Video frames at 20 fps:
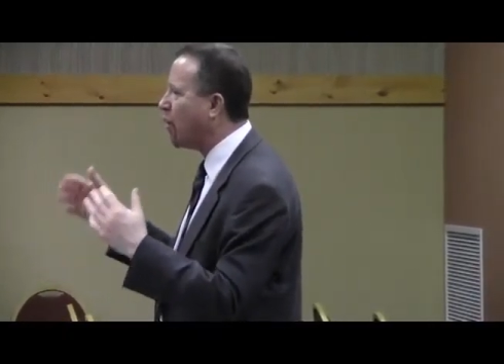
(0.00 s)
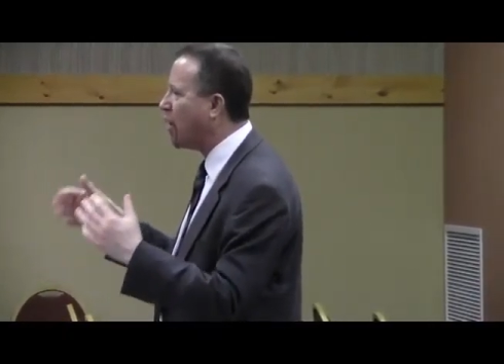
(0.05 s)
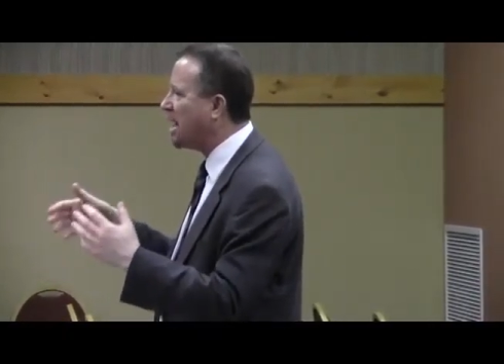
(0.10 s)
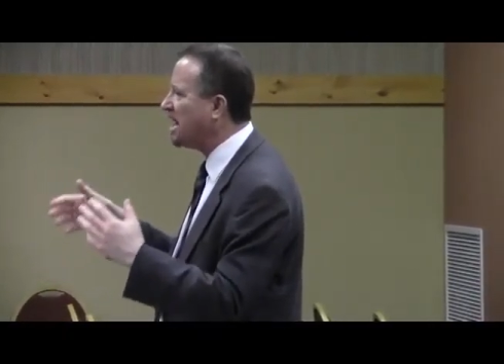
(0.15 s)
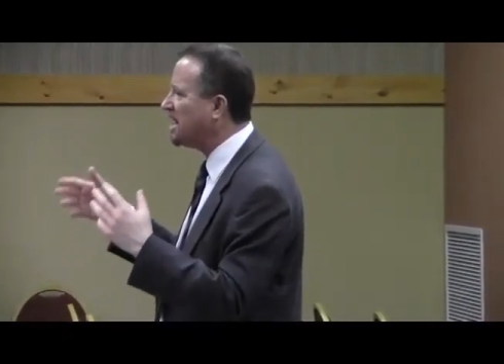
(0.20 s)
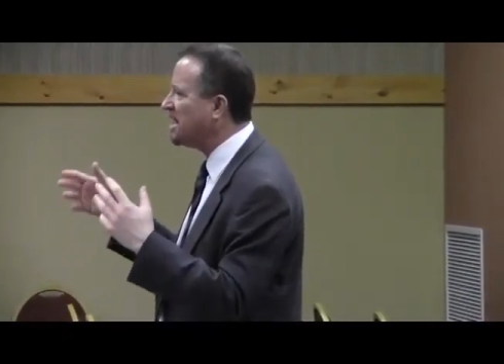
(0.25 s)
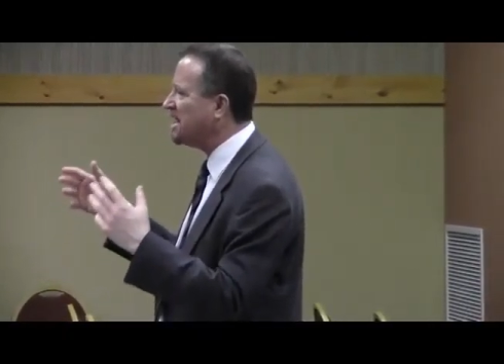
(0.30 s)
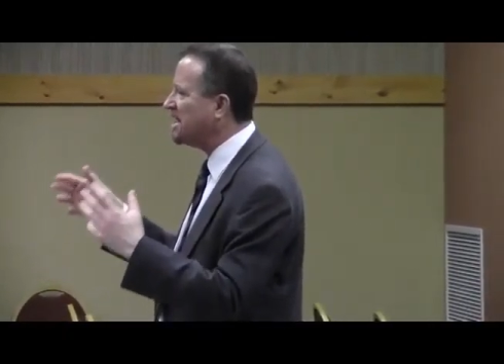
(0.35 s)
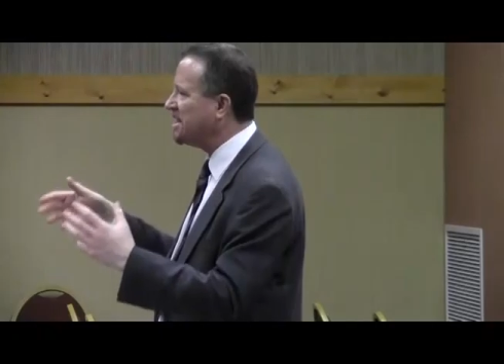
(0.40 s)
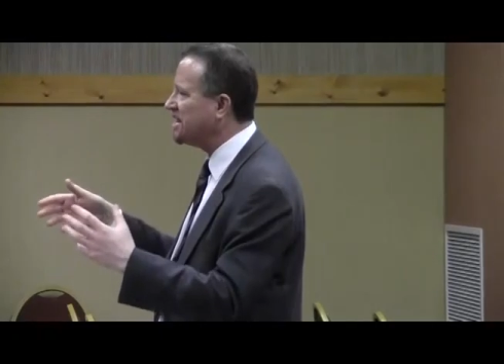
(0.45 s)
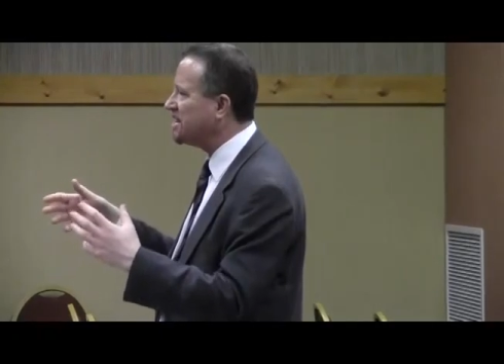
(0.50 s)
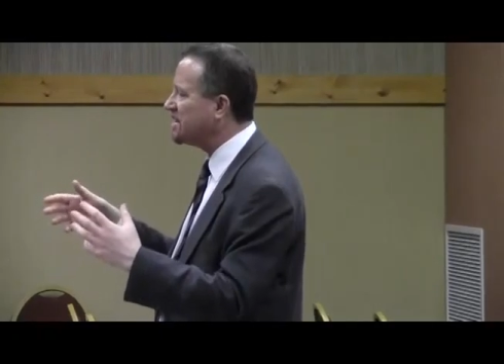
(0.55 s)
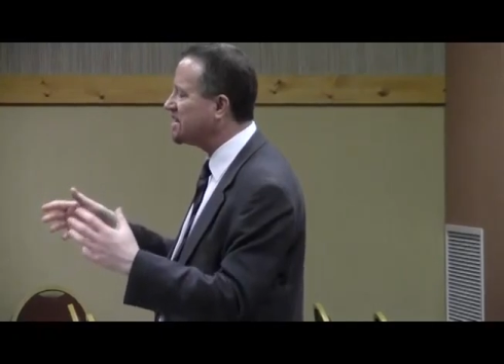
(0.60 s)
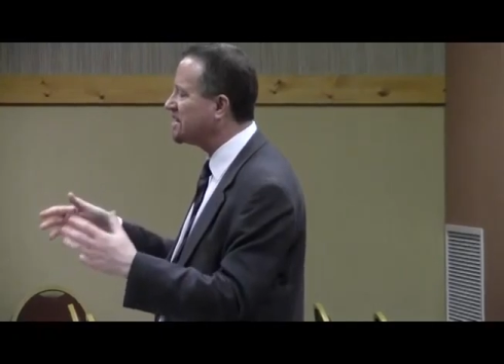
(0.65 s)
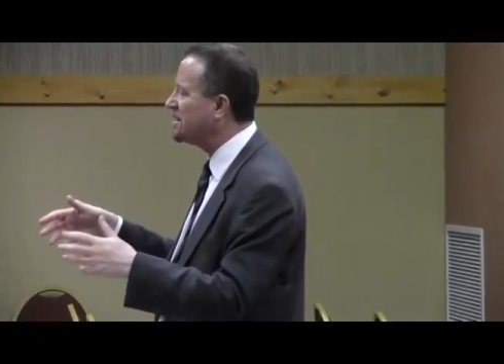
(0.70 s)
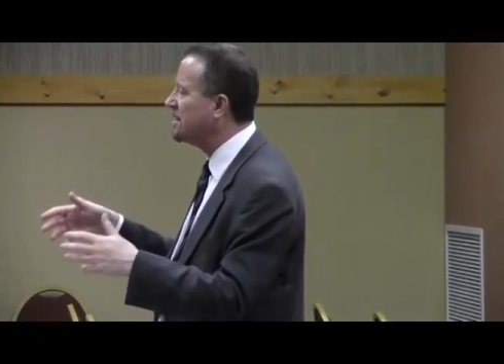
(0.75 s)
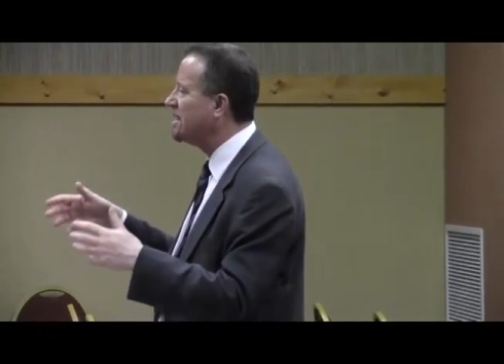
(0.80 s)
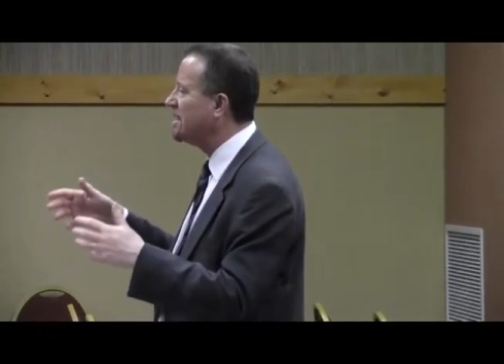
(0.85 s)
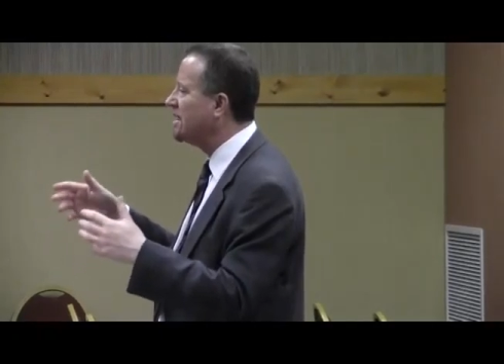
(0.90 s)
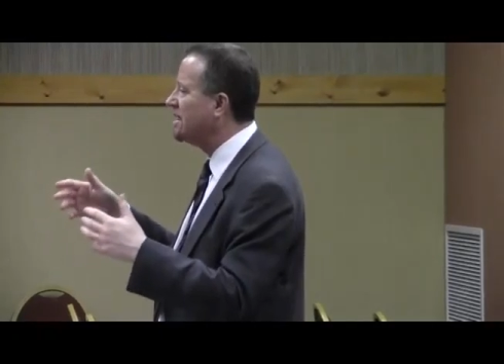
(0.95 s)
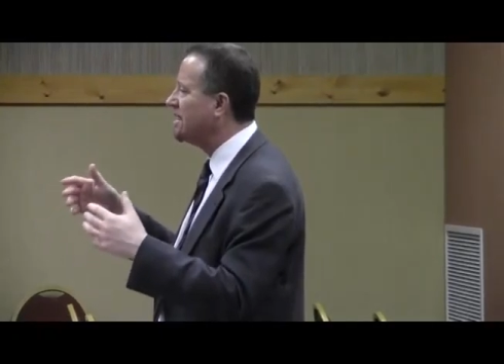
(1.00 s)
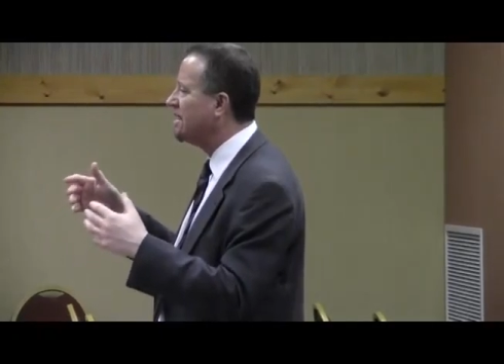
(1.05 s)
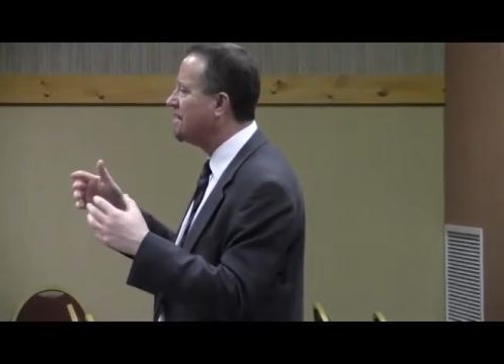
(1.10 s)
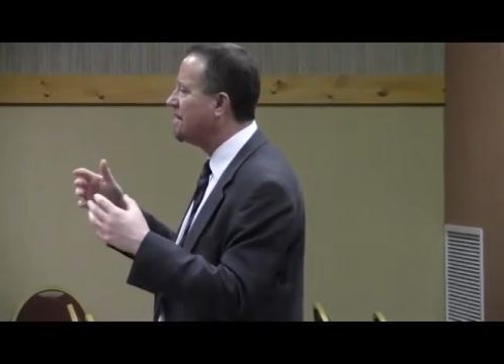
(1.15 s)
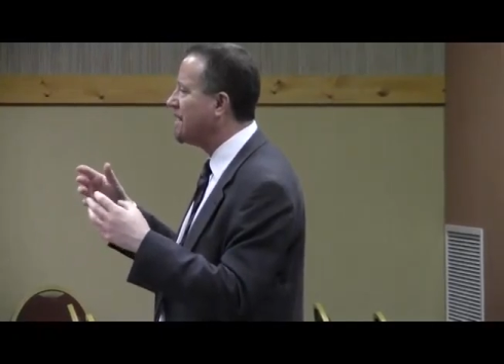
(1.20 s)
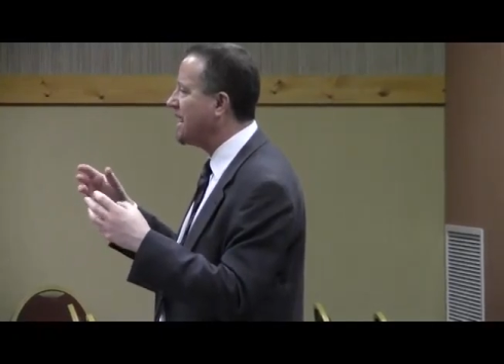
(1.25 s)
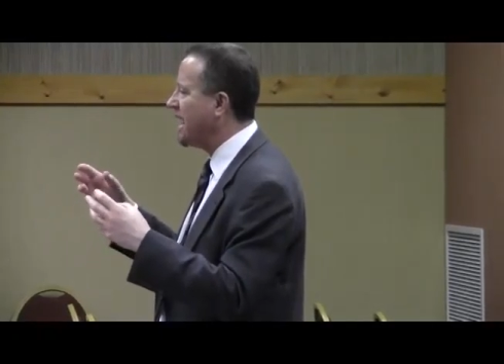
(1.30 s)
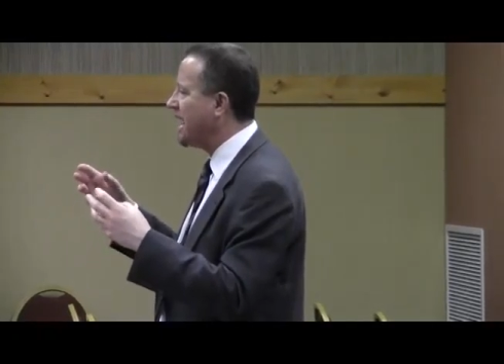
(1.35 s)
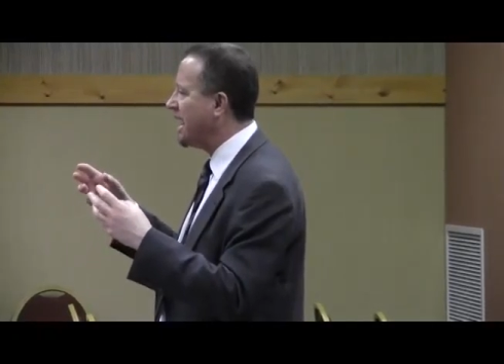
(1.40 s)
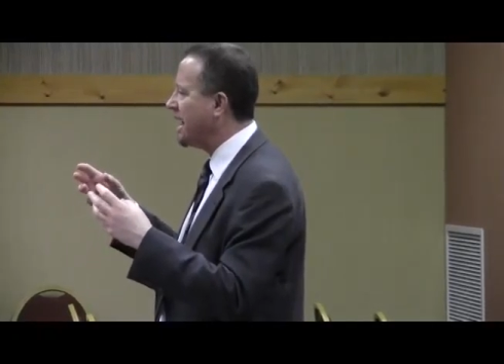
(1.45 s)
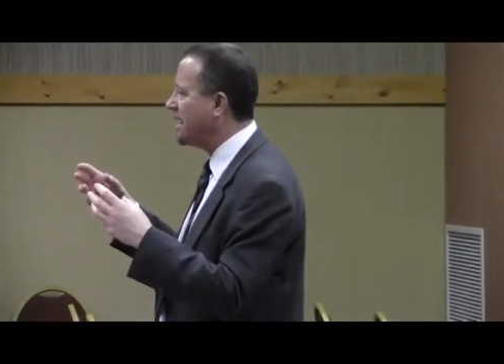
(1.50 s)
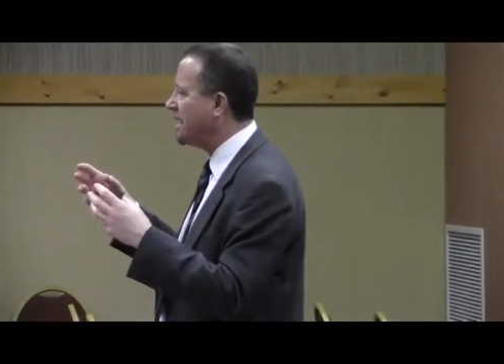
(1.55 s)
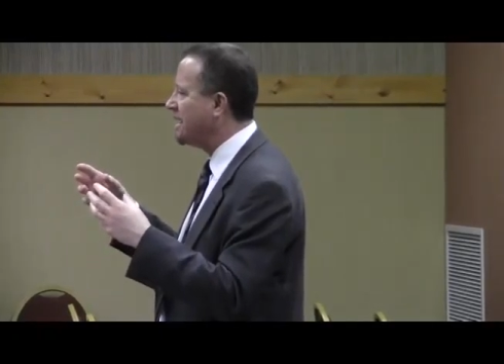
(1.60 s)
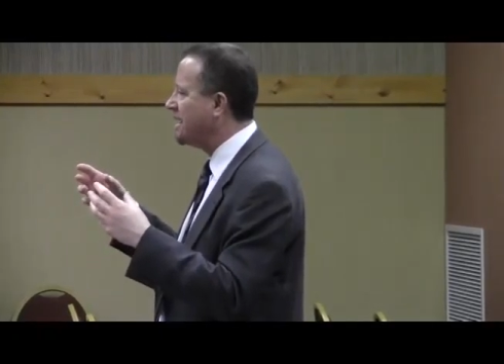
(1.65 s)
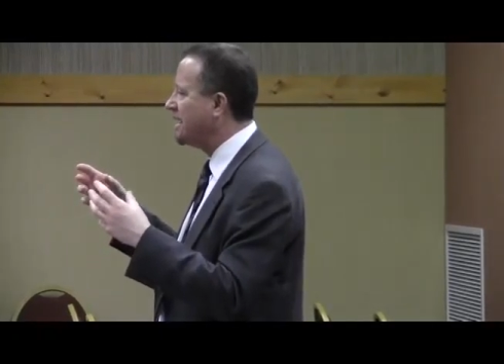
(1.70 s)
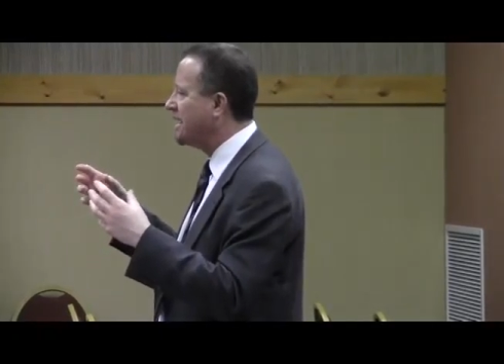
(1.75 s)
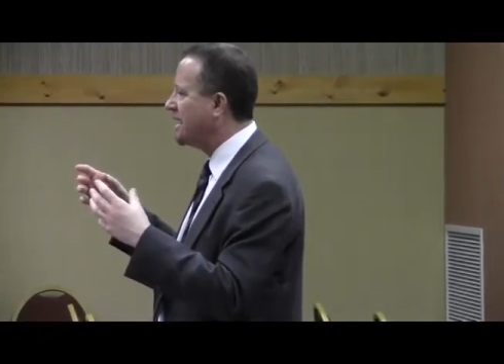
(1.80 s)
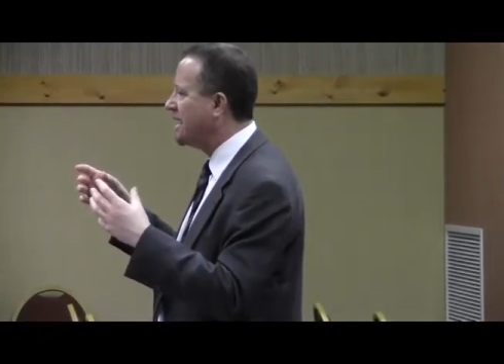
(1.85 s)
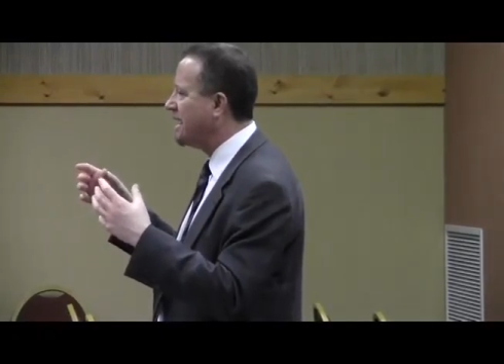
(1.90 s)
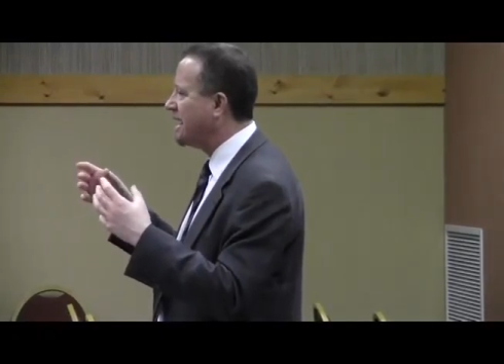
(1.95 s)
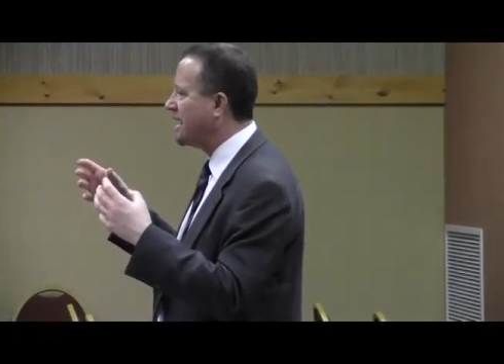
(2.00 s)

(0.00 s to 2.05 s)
what it is that